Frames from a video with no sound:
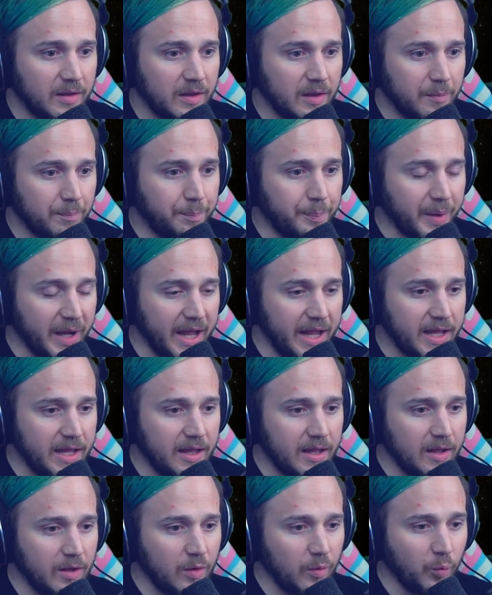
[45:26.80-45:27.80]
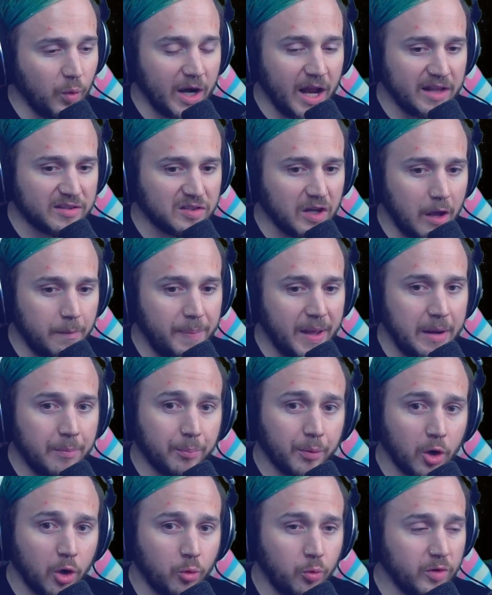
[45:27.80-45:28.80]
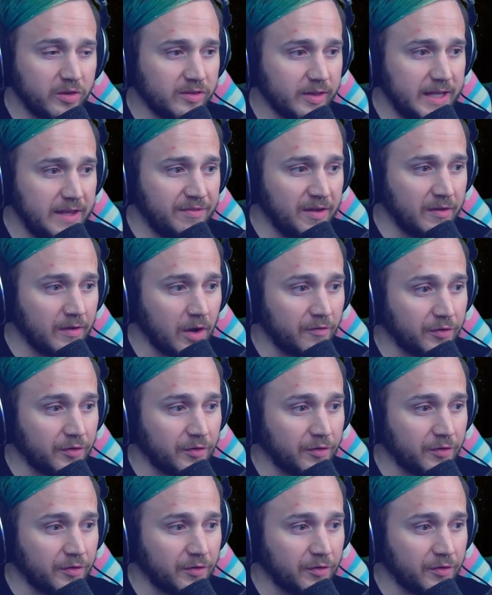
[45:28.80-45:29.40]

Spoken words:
But when I saw Ben Brode was leaving